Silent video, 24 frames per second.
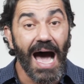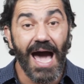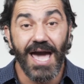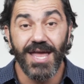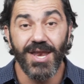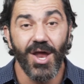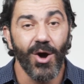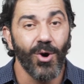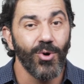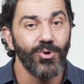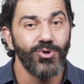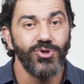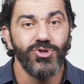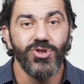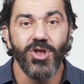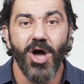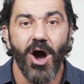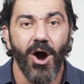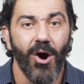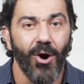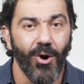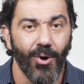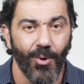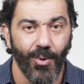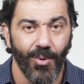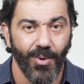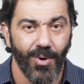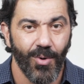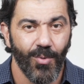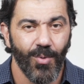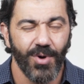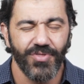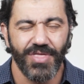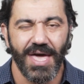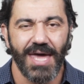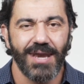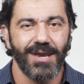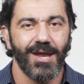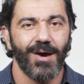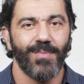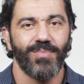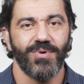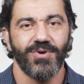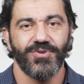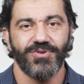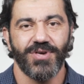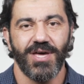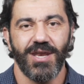I don't know what that
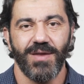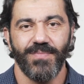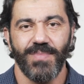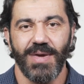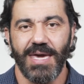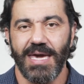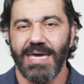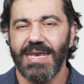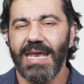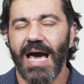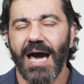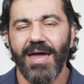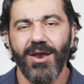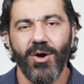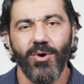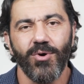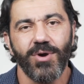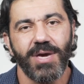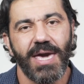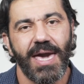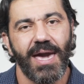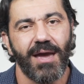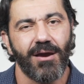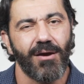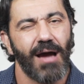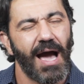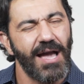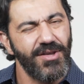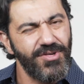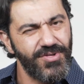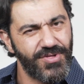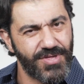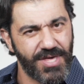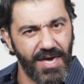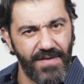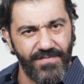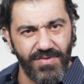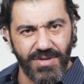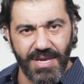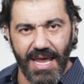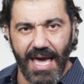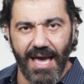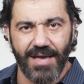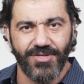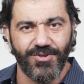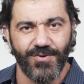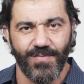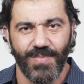number is going to be, and I don't care. I just give you an
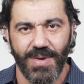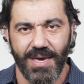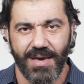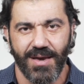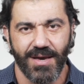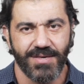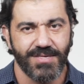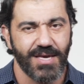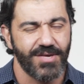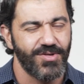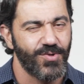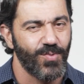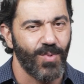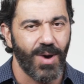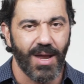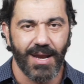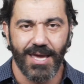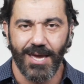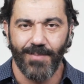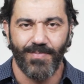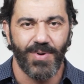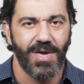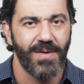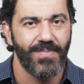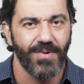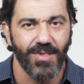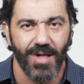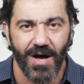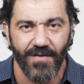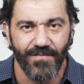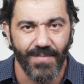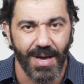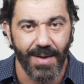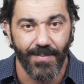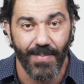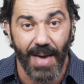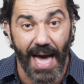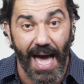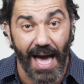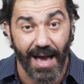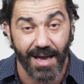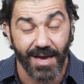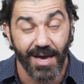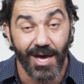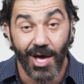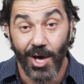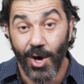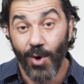answer because I just want to get people off my
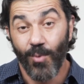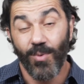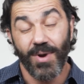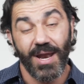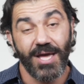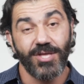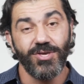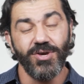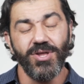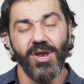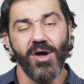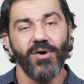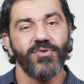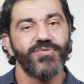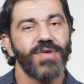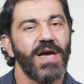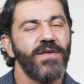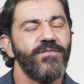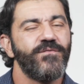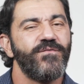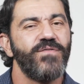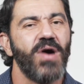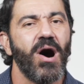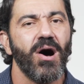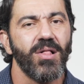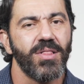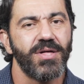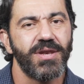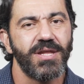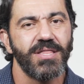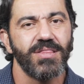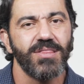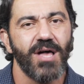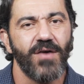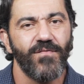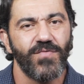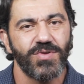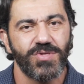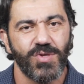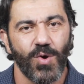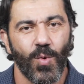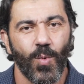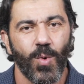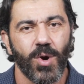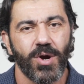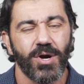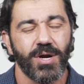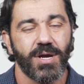back. What I do know is I've fallen in love with
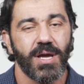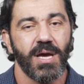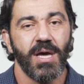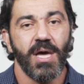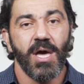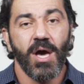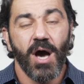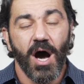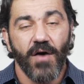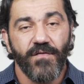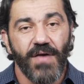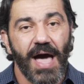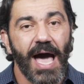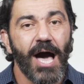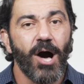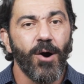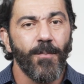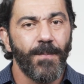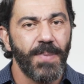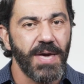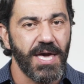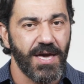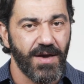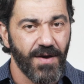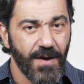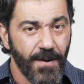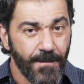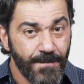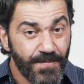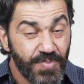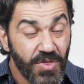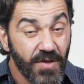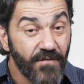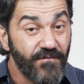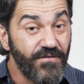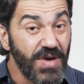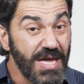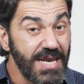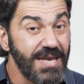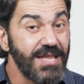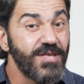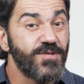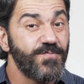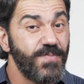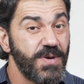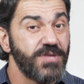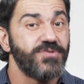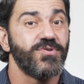the work of helping
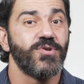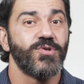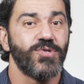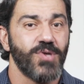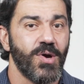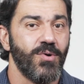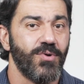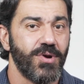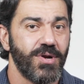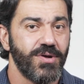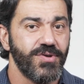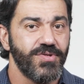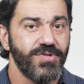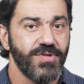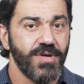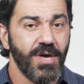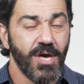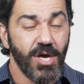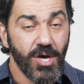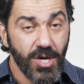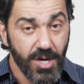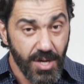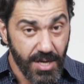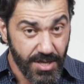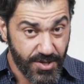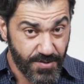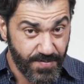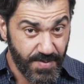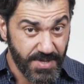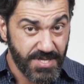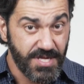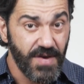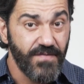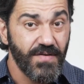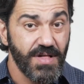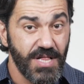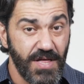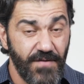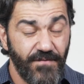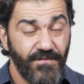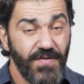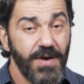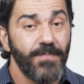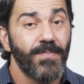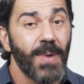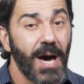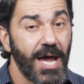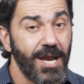fitness business owners, specifically
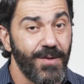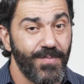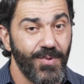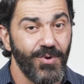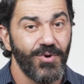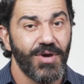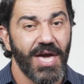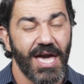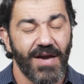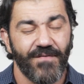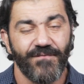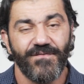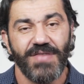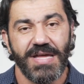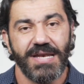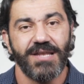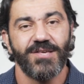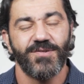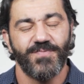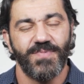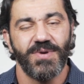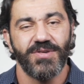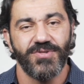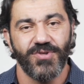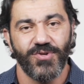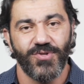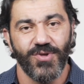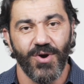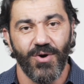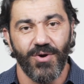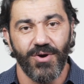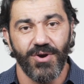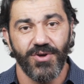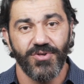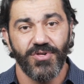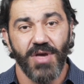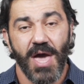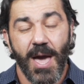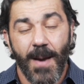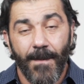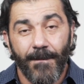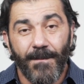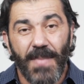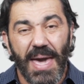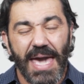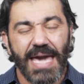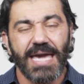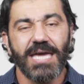Fit Body Bootcamp fitness business owners,
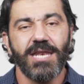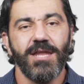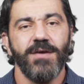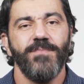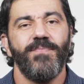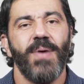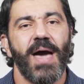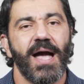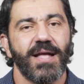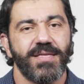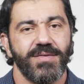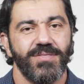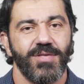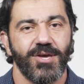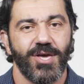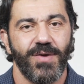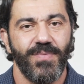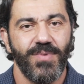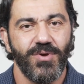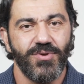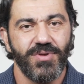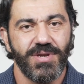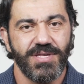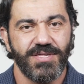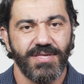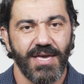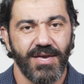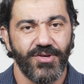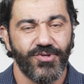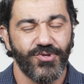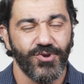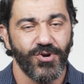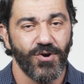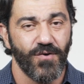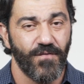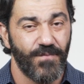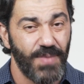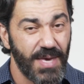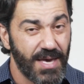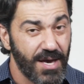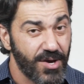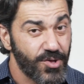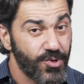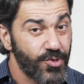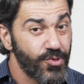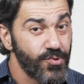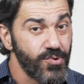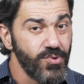make an impact in the communities they serve,
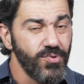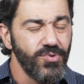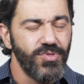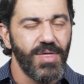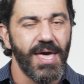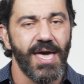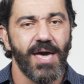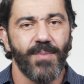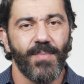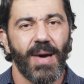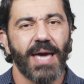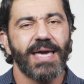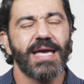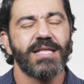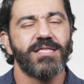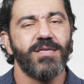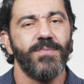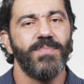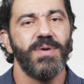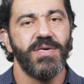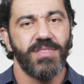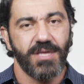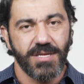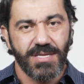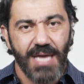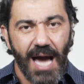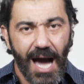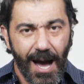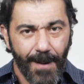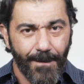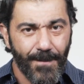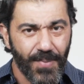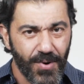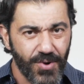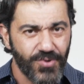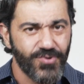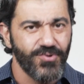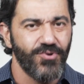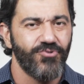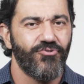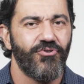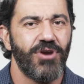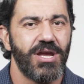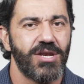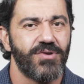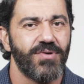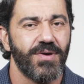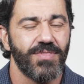because through them I get to be the top personal
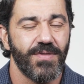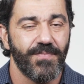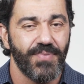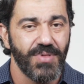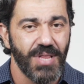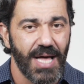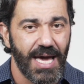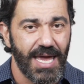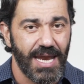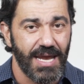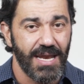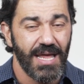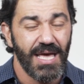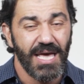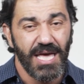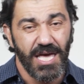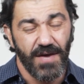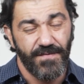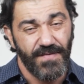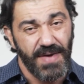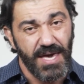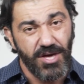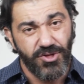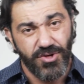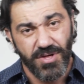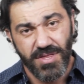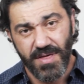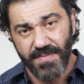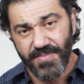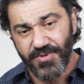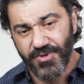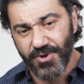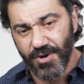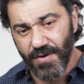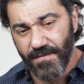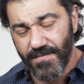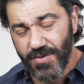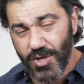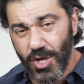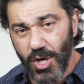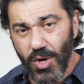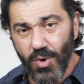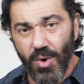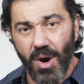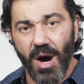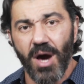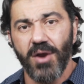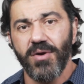trainer on the planet. If each of them served
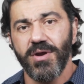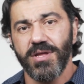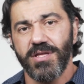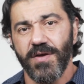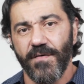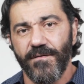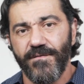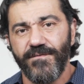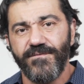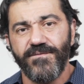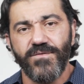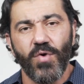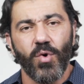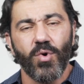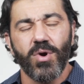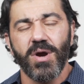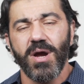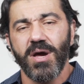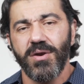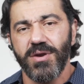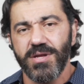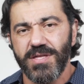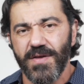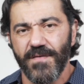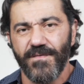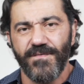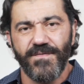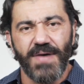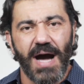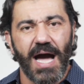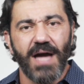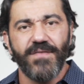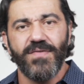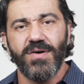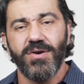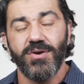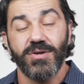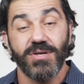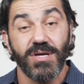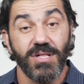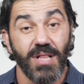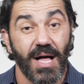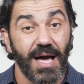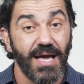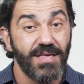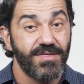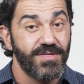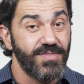two hundred to four hundred to five hundred
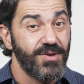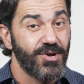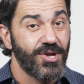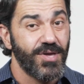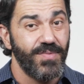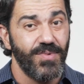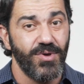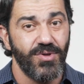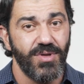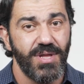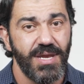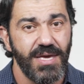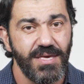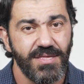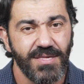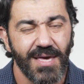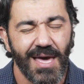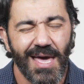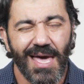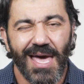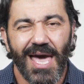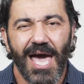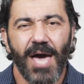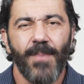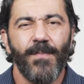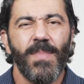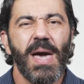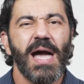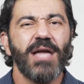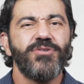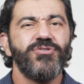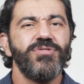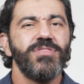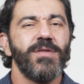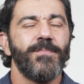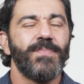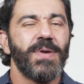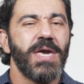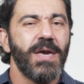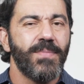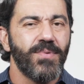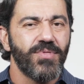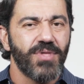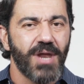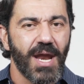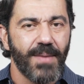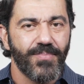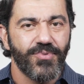clients in their communities, imagine the
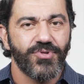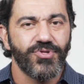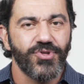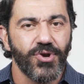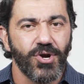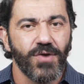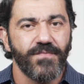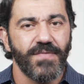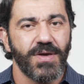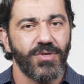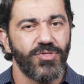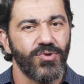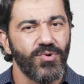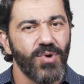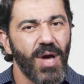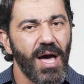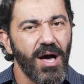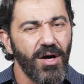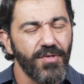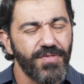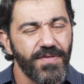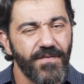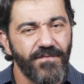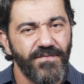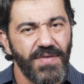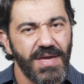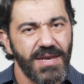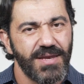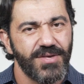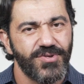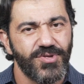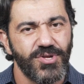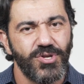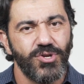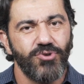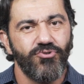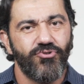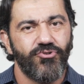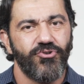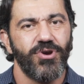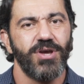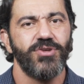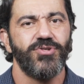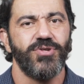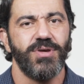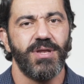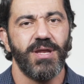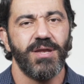people that I'm serving through health and fitness and
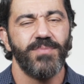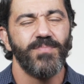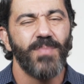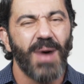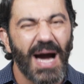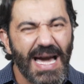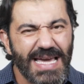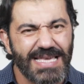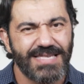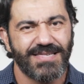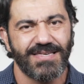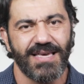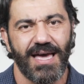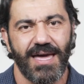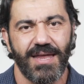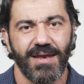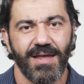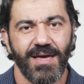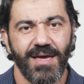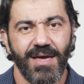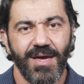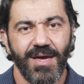nutrition and mindset.